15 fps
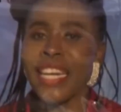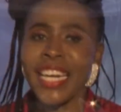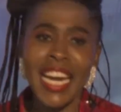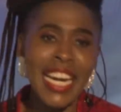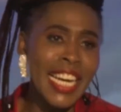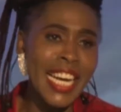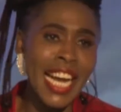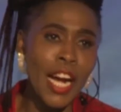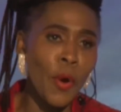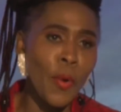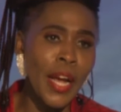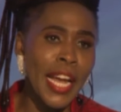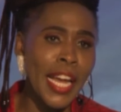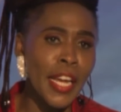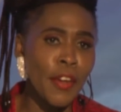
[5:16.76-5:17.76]
running
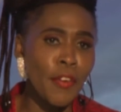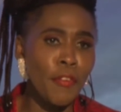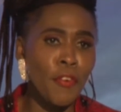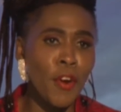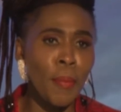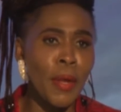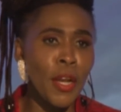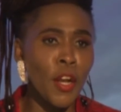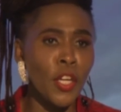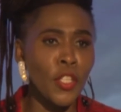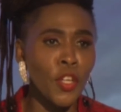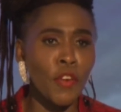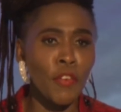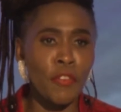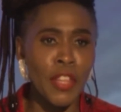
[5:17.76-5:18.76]
away from a lot
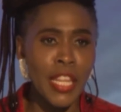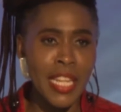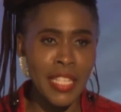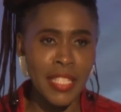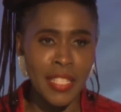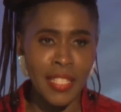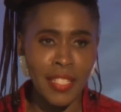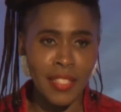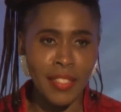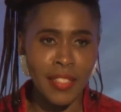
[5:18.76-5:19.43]
of things.